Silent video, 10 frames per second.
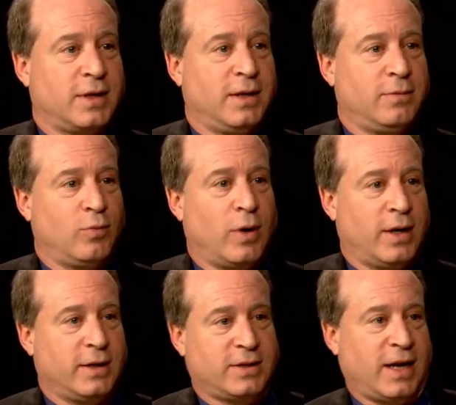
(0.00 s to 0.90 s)
He
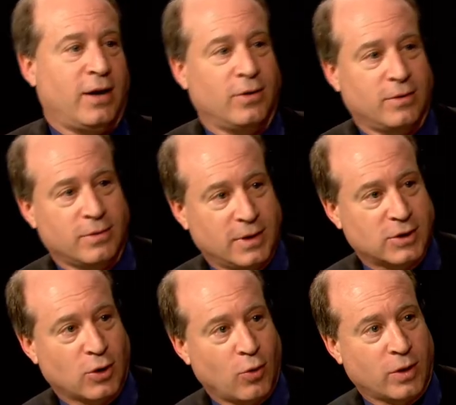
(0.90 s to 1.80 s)
wanted to stay
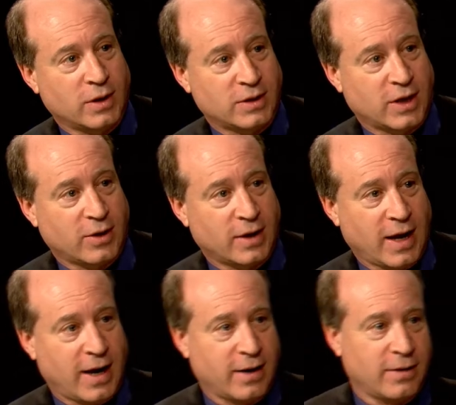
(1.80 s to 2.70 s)
as local as he could
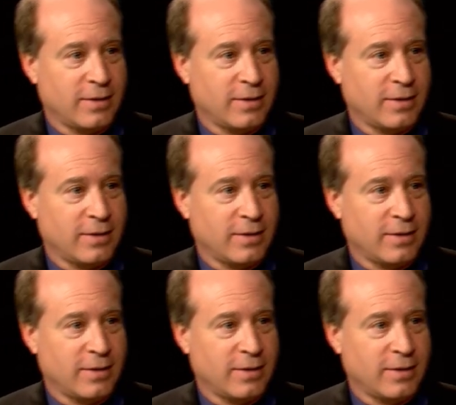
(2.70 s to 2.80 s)
get.